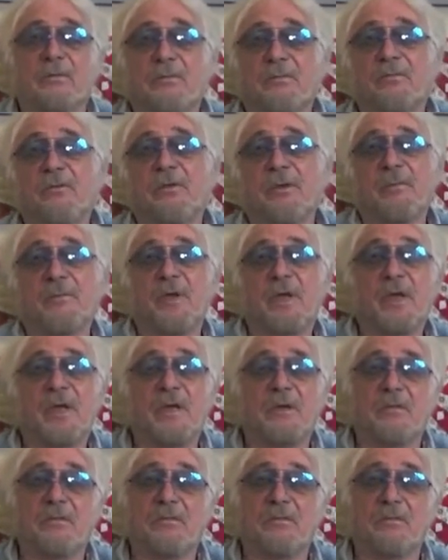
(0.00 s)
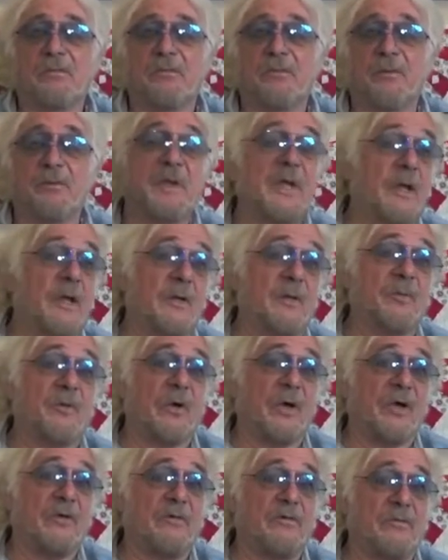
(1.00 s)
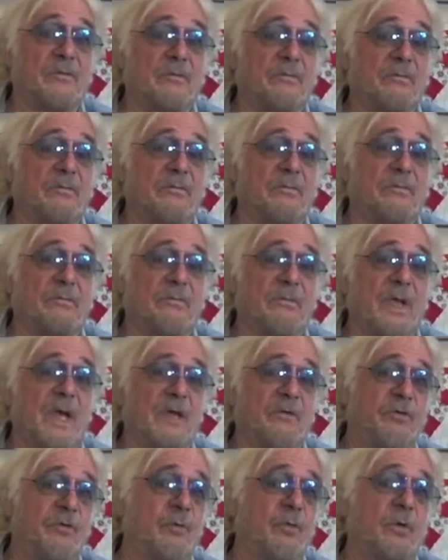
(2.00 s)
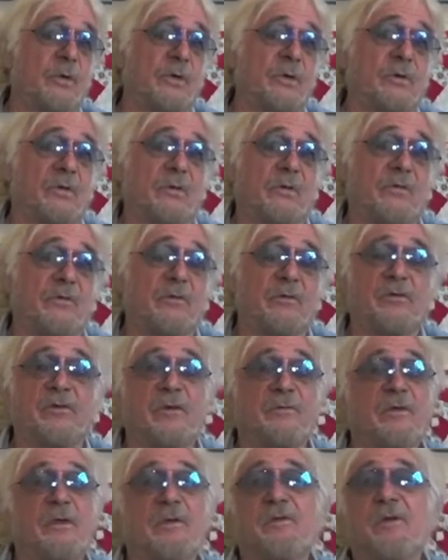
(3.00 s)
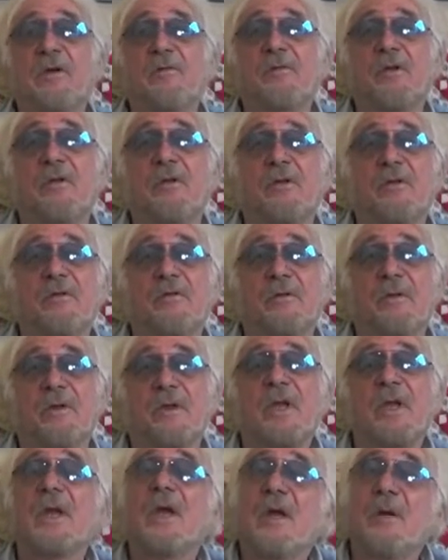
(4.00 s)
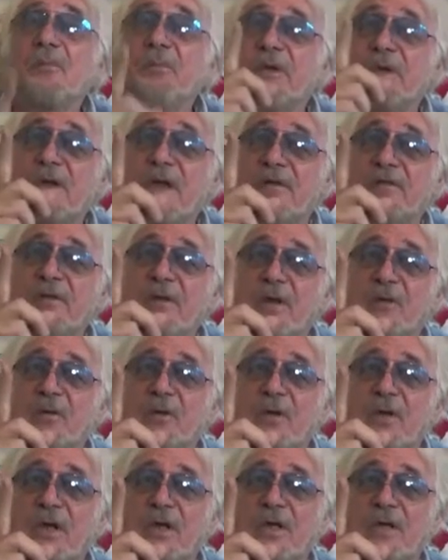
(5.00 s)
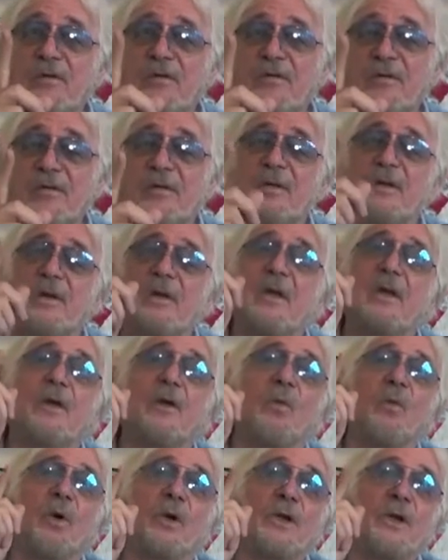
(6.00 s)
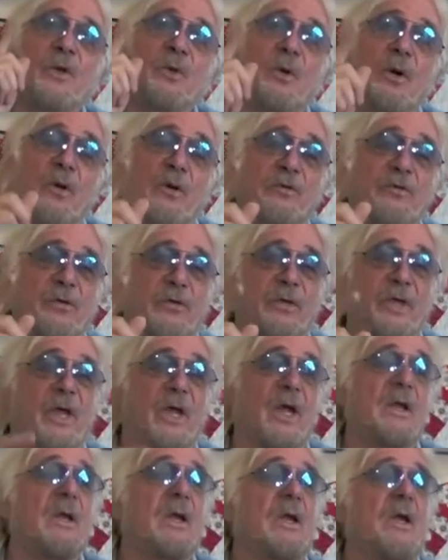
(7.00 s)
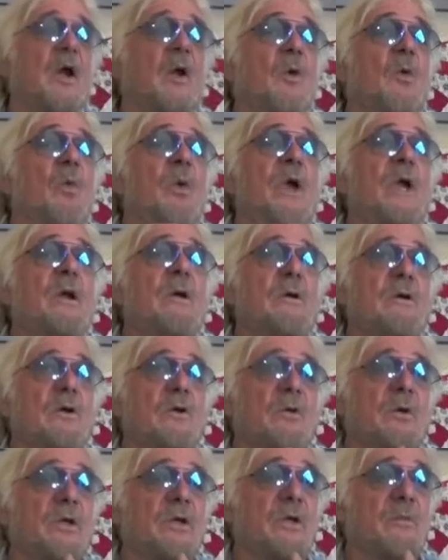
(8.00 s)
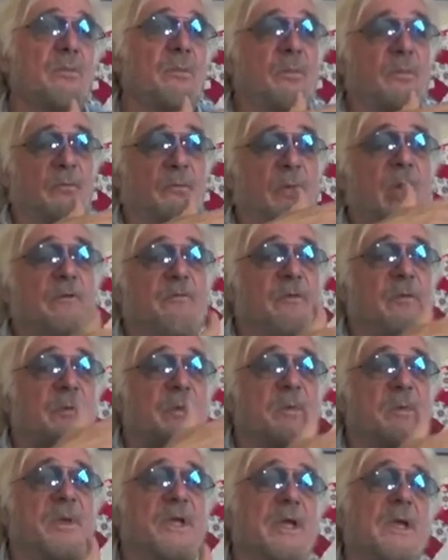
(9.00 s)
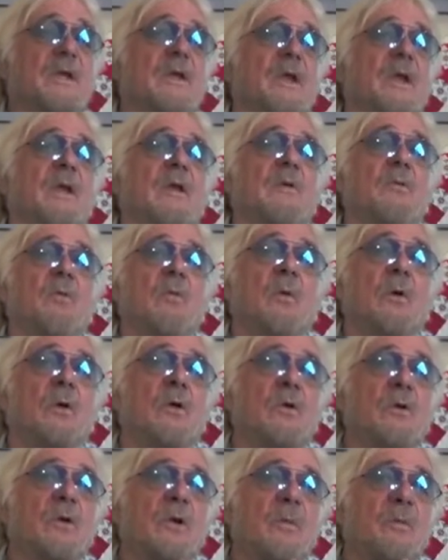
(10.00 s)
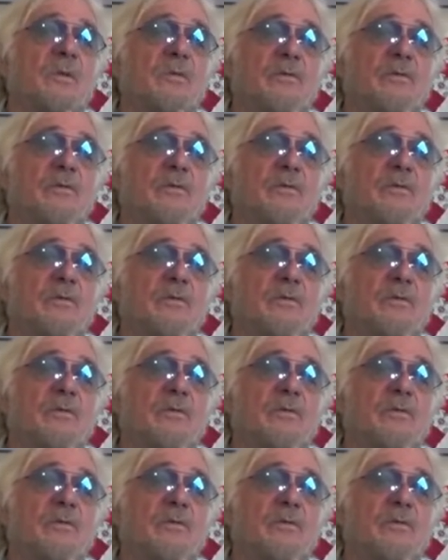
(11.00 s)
from the enterprise, as you would for $75. But that's not where it ends. What you also get, we are going to, right from the beginning, we're going to be